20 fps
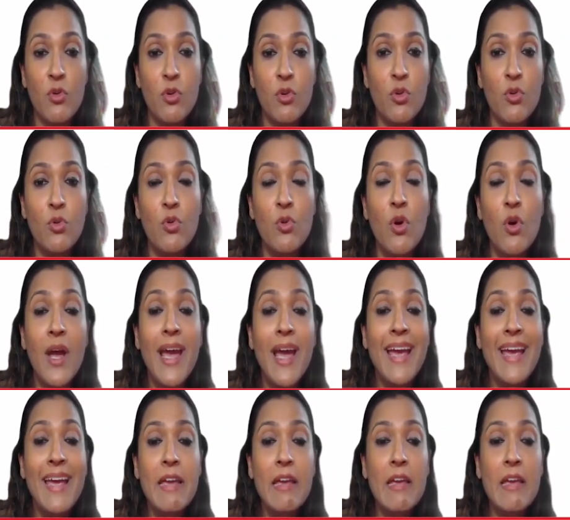to you
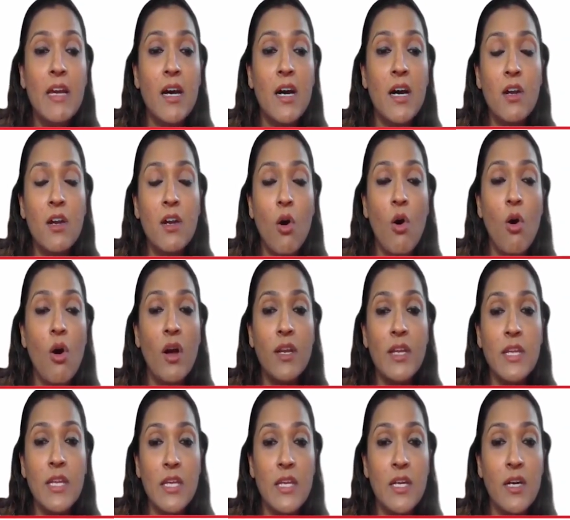year
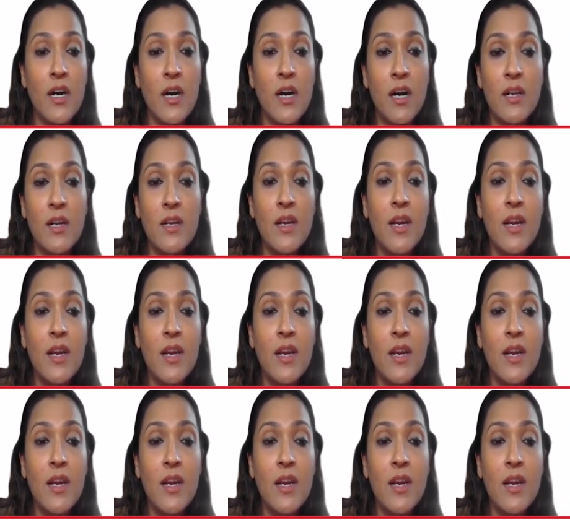on year